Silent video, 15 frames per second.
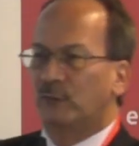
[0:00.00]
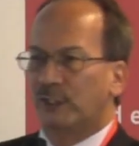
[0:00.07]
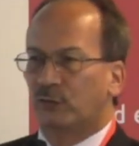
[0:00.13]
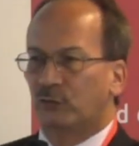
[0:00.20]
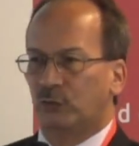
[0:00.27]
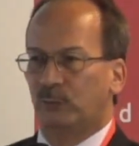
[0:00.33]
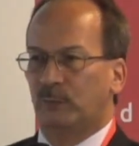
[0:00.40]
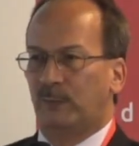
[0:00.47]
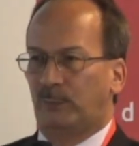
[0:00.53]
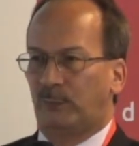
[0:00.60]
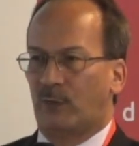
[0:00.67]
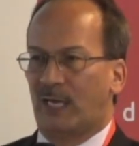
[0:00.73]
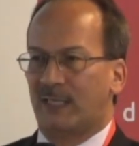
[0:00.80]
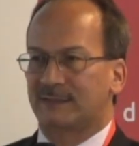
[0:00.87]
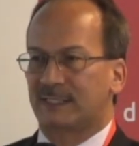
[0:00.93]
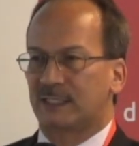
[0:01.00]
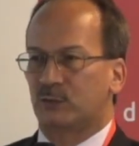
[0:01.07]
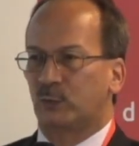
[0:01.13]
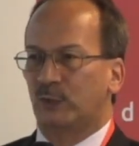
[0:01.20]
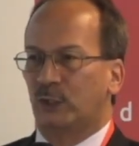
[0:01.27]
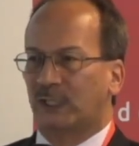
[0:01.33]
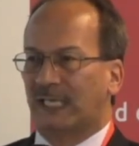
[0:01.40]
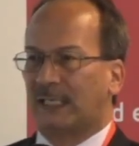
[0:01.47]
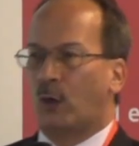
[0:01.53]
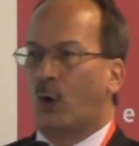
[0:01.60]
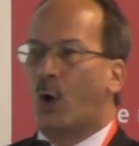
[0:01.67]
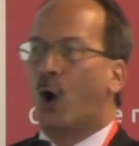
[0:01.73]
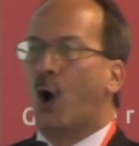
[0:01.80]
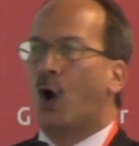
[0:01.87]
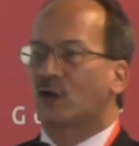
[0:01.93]
the recruitment process, we look at
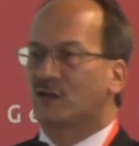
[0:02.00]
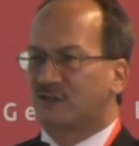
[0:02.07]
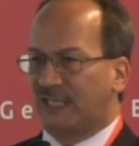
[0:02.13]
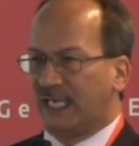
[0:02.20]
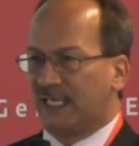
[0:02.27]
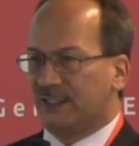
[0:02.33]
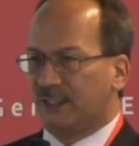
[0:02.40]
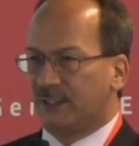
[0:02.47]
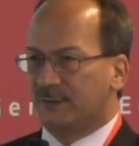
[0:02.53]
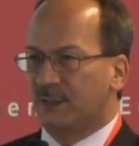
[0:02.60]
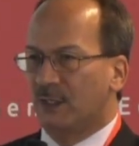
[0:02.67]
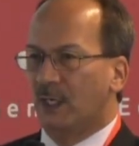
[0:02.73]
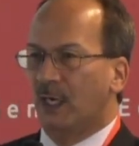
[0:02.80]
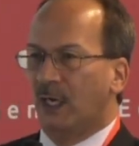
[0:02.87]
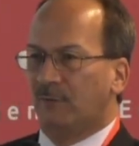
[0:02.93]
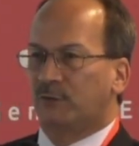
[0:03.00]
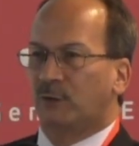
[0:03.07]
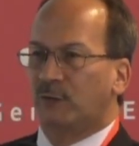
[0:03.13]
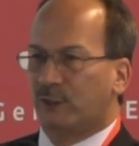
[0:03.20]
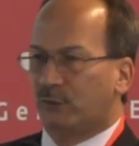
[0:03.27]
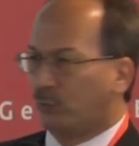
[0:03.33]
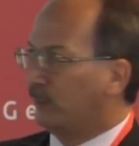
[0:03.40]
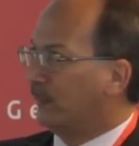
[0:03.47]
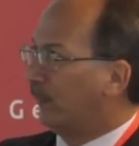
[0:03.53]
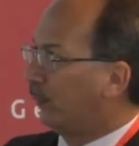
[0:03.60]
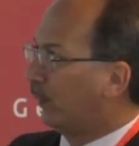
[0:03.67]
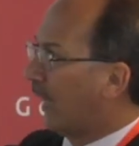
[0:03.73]
all stages of the recruitment